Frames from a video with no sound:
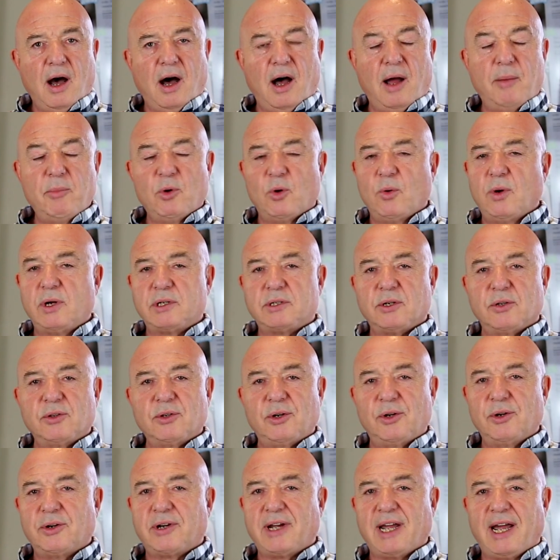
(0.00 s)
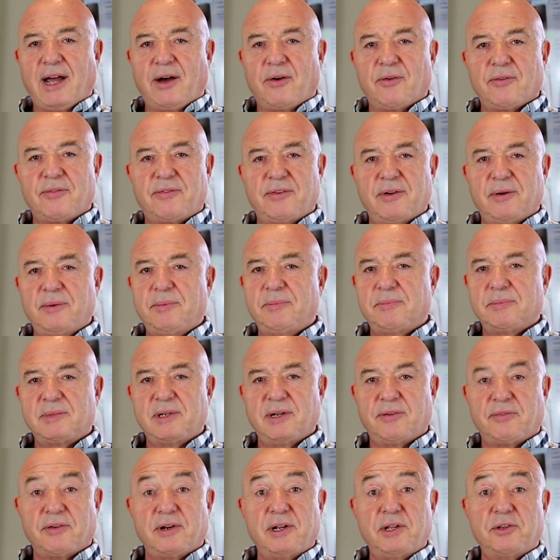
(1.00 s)
I'm always on the lookout for
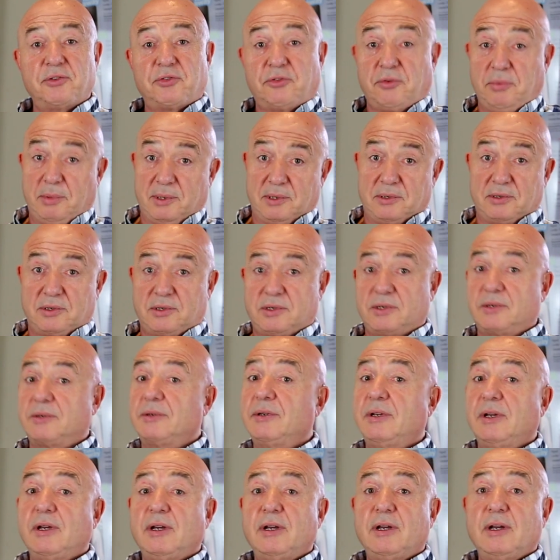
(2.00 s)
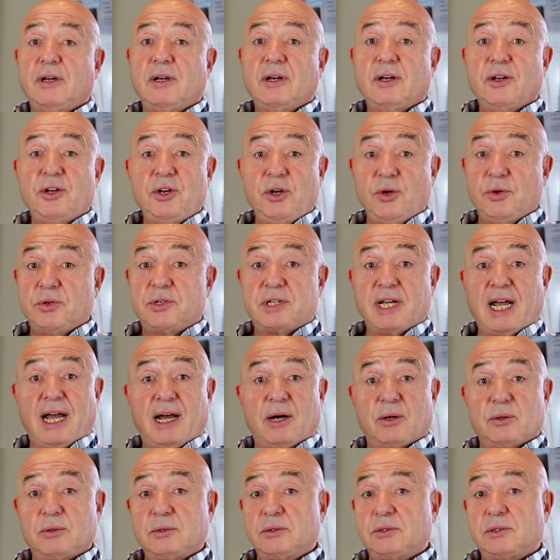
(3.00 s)
different instruments, new
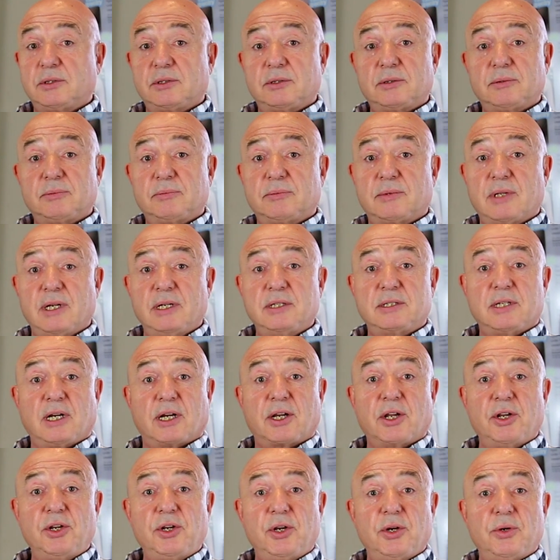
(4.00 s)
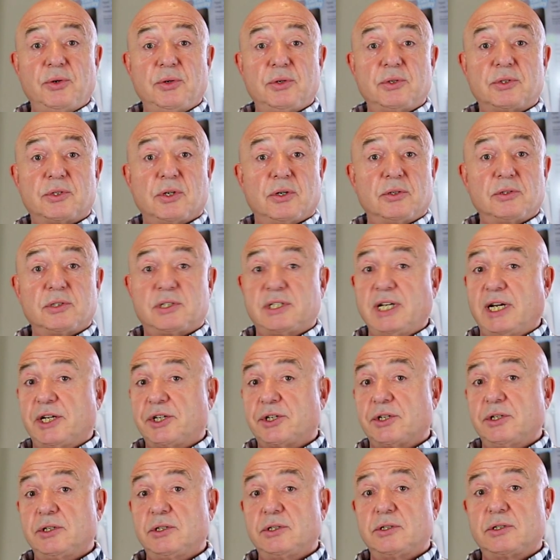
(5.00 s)
sounds, things I can use on
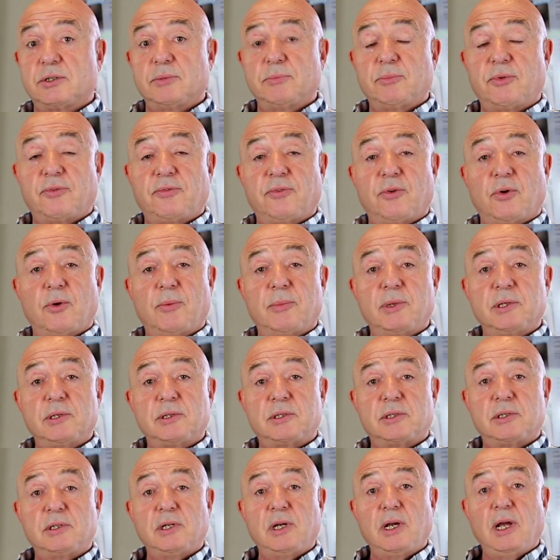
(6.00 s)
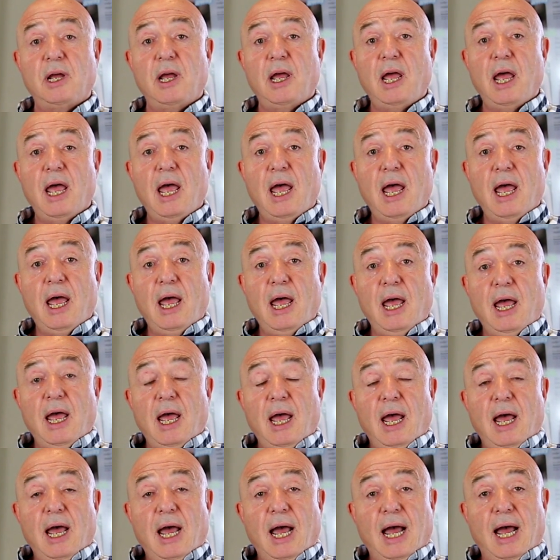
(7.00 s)
sessions and performance.
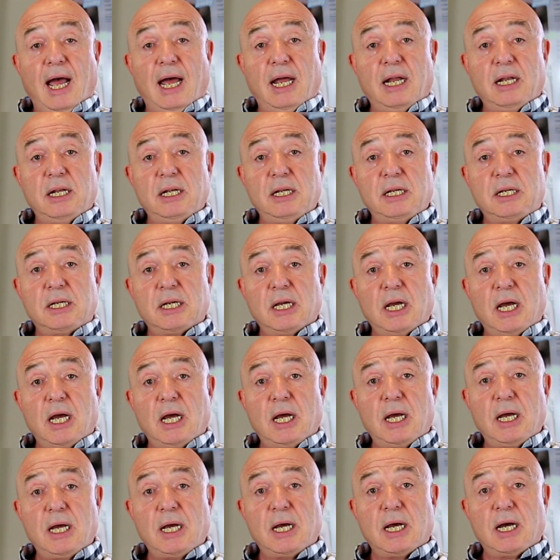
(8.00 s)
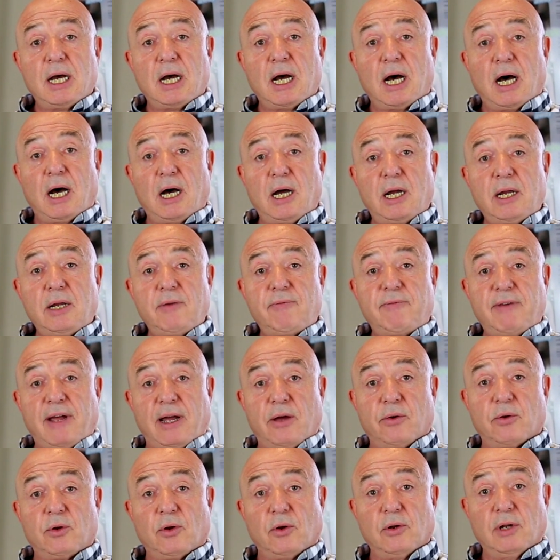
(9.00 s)
And I
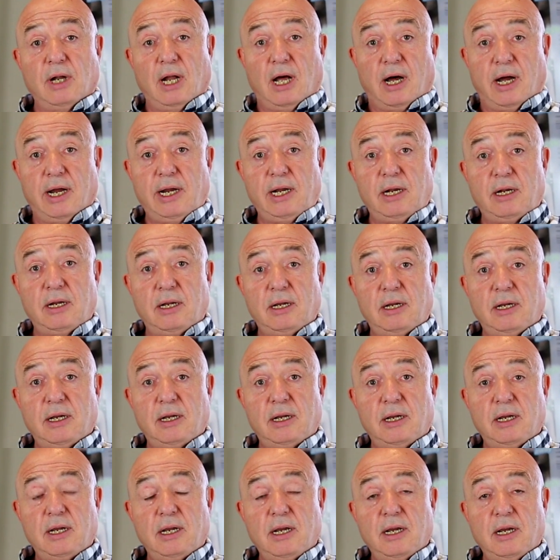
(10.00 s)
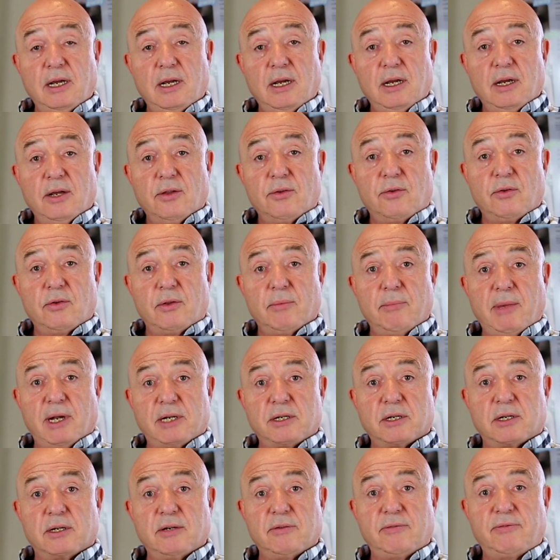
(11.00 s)
found online, through the
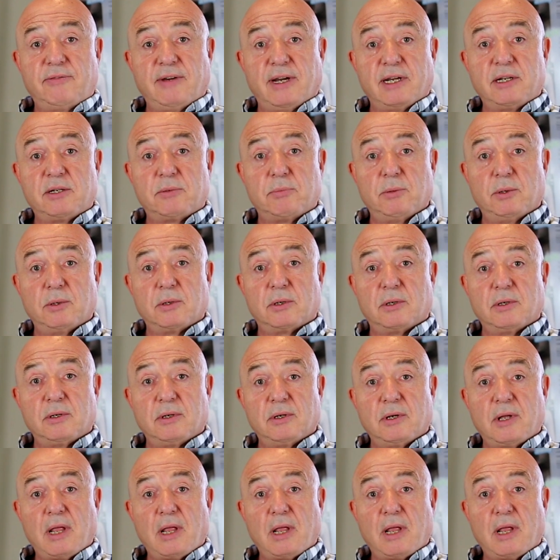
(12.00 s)
magic of Facebook,